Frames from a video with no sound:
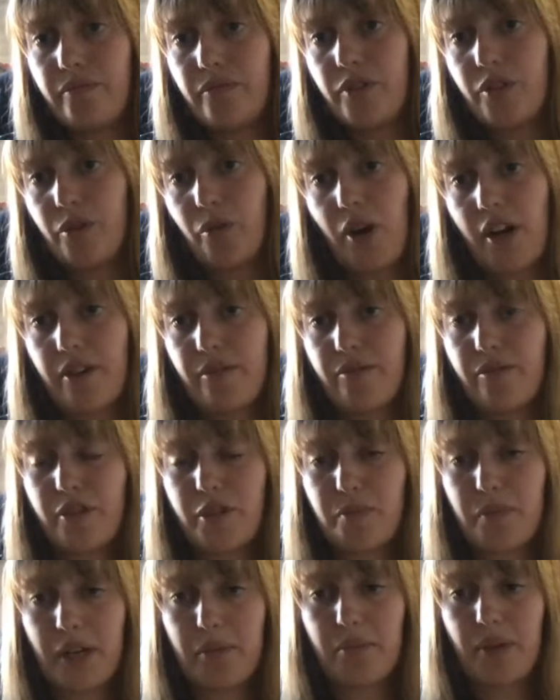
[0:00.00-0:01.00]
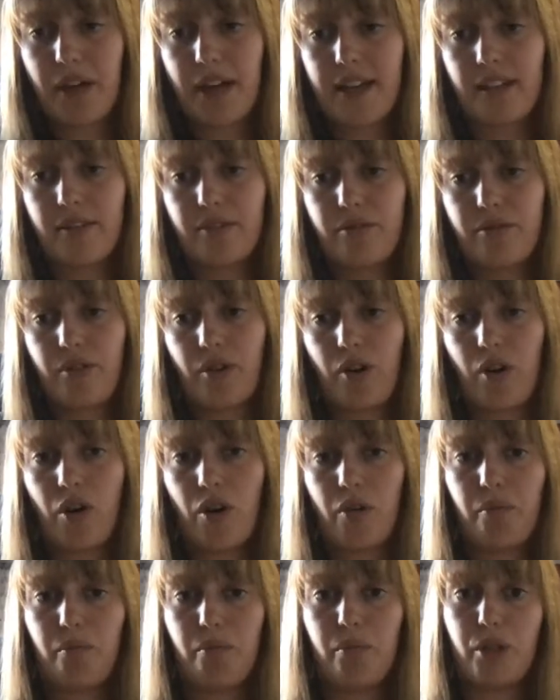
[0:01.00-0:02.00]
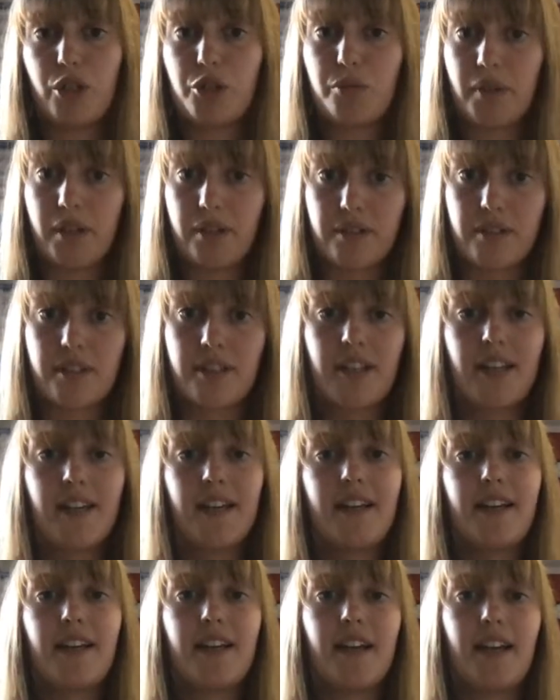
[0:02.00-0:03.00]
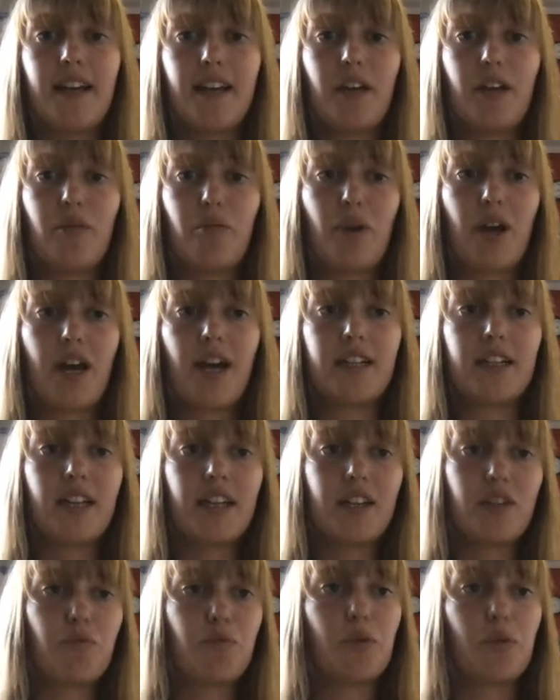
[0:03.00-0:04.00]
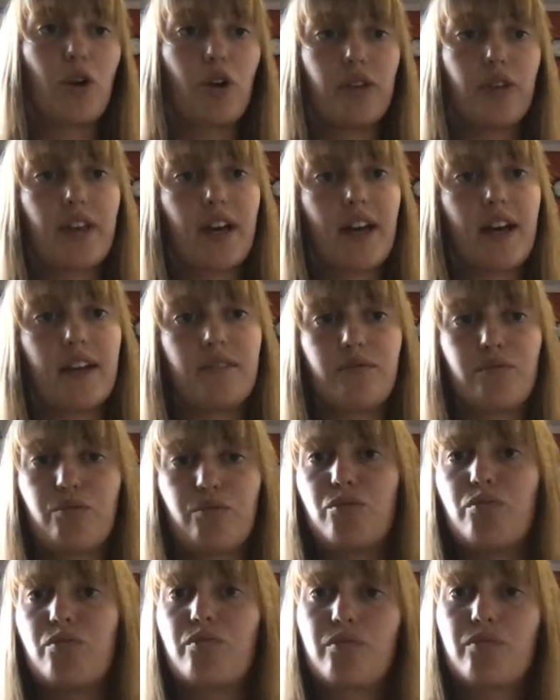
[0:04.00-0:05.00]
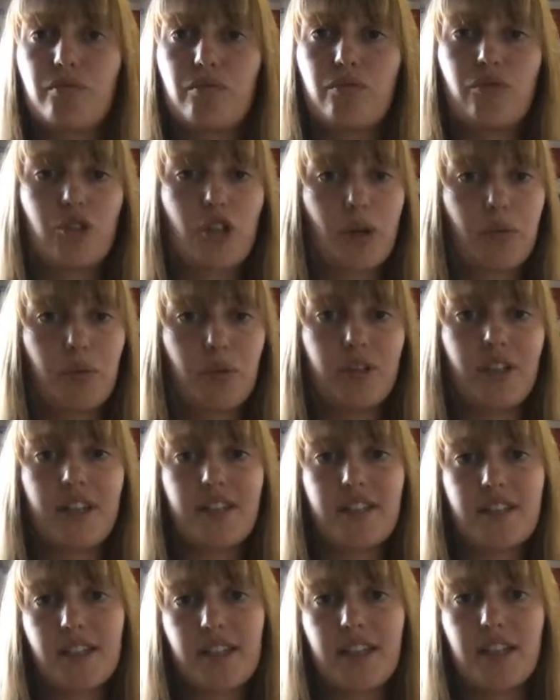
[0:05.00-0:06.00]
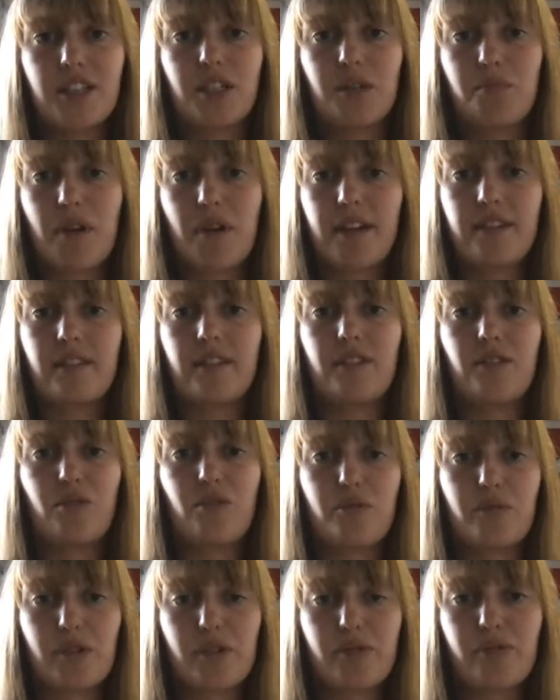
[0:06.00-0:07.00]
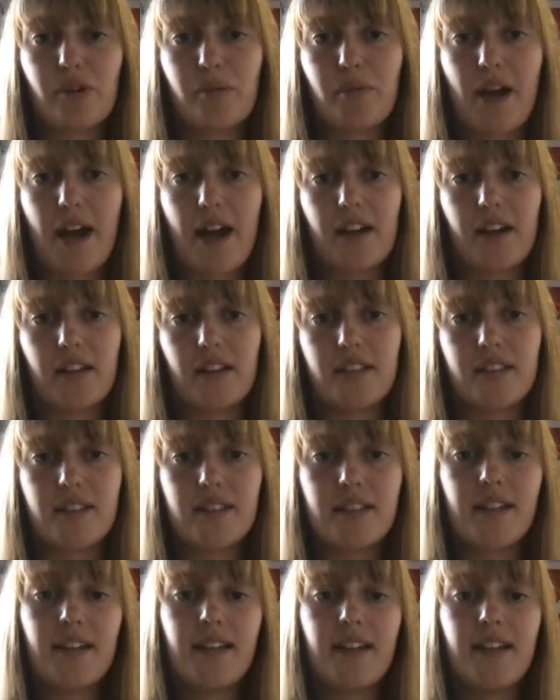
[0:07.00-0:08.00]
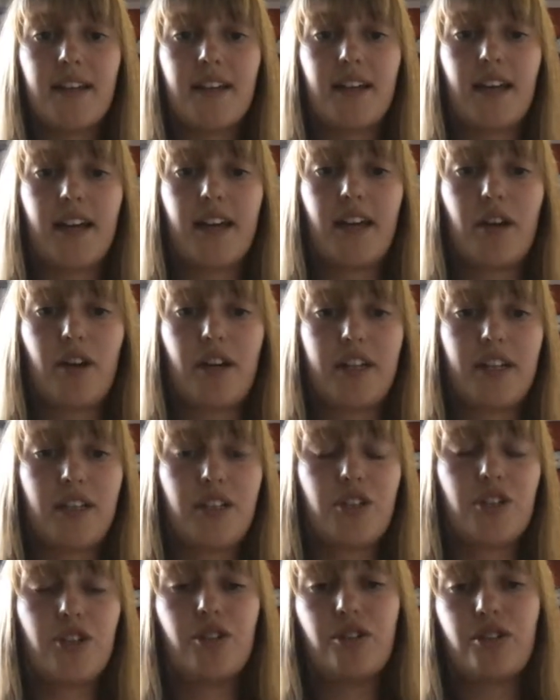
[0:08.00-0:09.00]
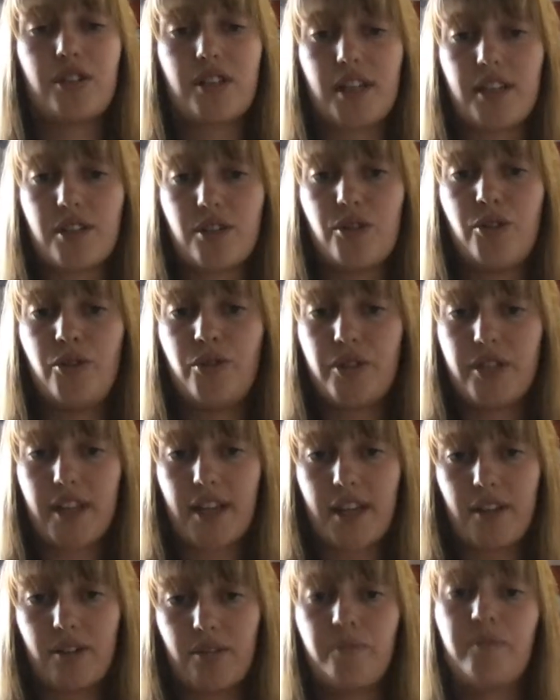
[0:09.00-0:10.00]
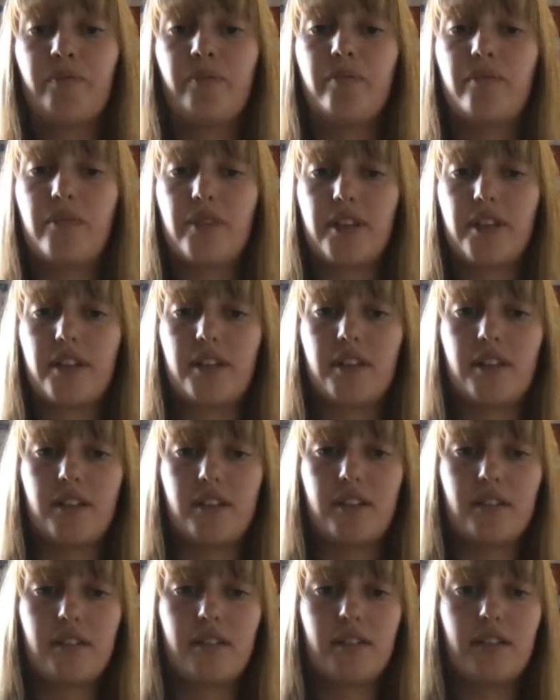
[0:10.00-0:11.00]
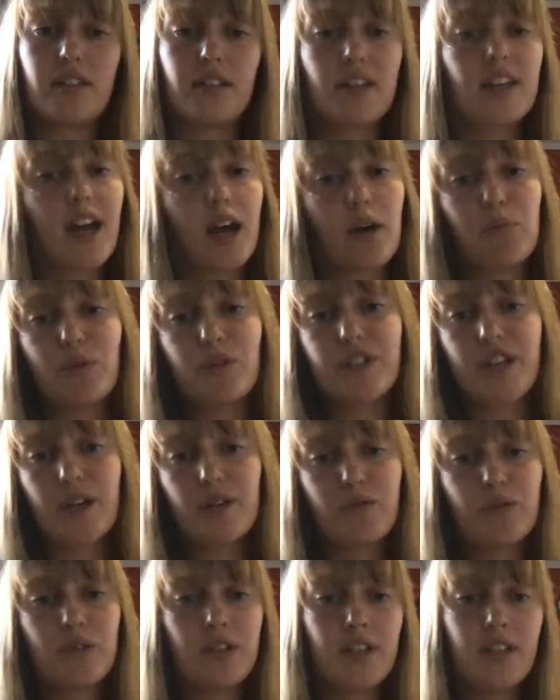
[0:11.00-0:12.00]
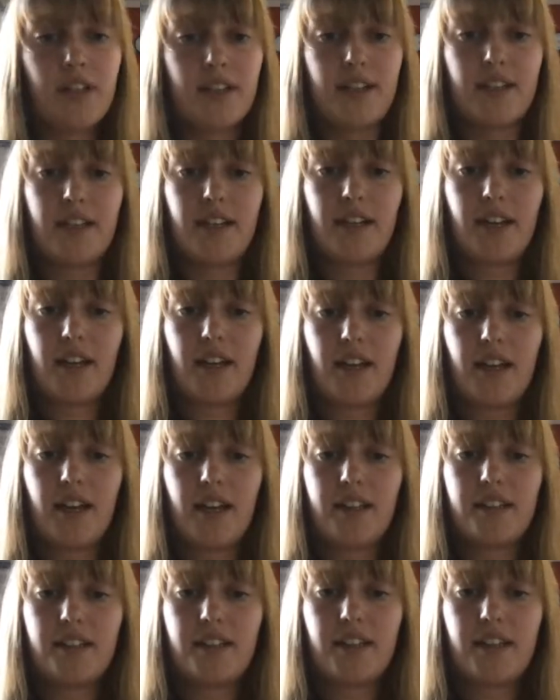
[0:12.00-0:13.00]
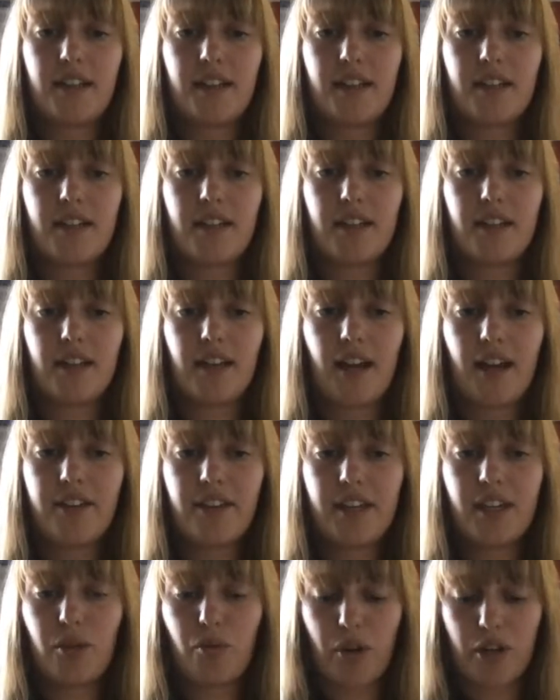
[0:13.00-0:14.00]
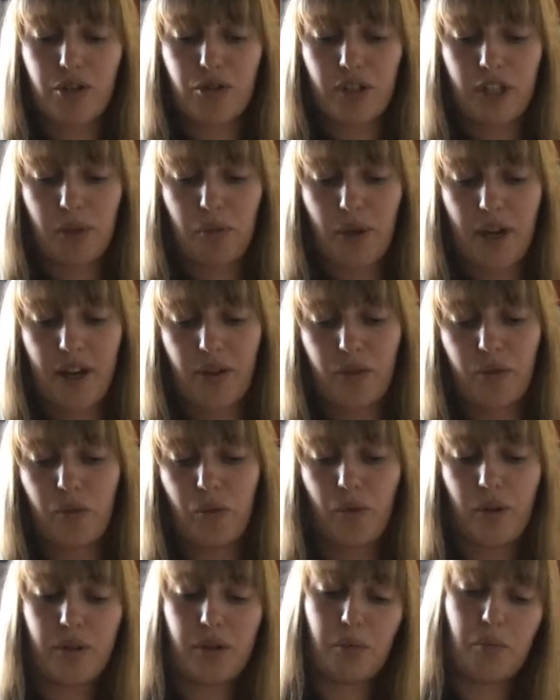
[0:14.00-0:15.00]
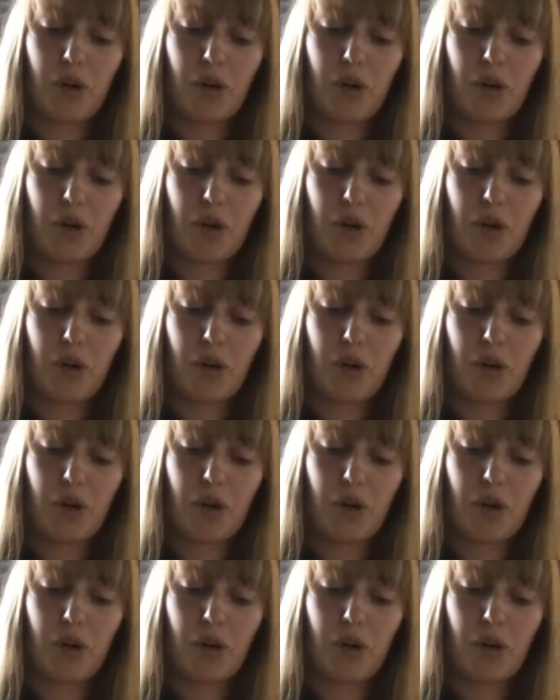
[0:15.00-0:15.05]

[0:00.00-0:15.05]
to work for Springbank from Bushmills, and kind of brought that triple distillation method over from Ireland, and introduced this new style to Campbelltown, and I think it works really well with the